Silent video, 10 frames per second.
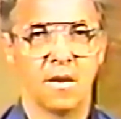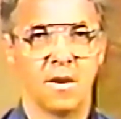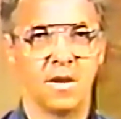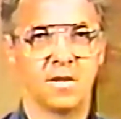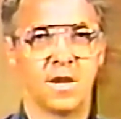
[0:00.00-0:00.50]

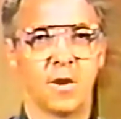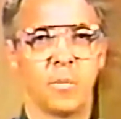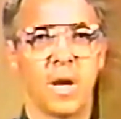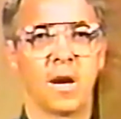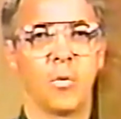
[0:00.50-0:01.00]
He stepped
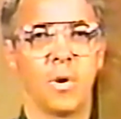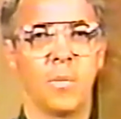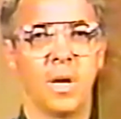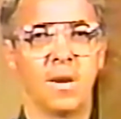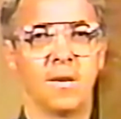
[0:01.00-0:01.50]
back a wee
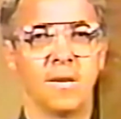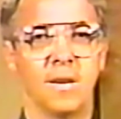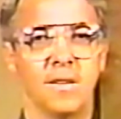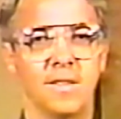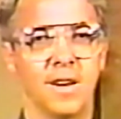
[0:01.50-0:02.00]
bit.
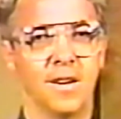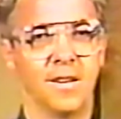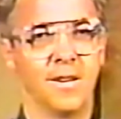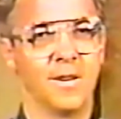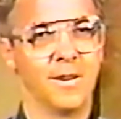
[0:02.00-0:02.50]
He said,
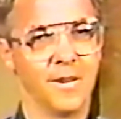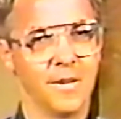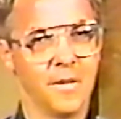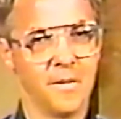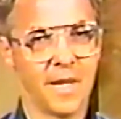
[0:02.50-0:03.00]

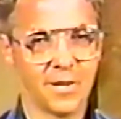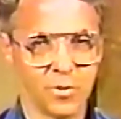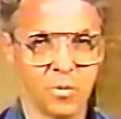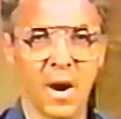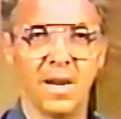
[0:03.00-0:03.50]

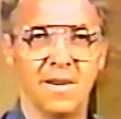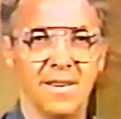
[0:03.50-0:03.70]
that's right.